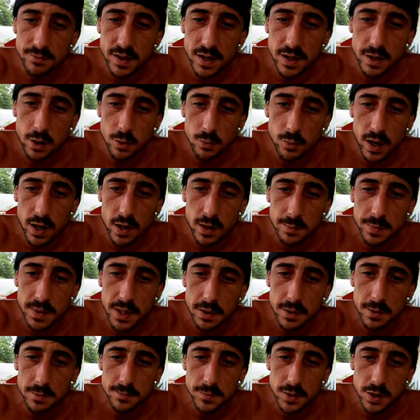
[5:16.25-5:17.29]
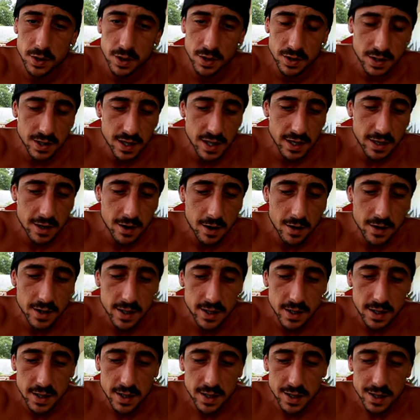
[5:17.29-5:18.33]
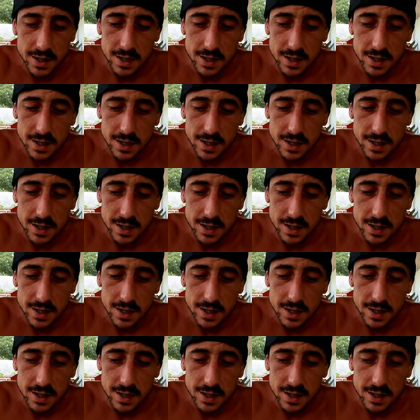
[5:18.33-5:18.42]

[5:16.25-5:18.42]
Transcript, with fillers: video right up here. You can click on it.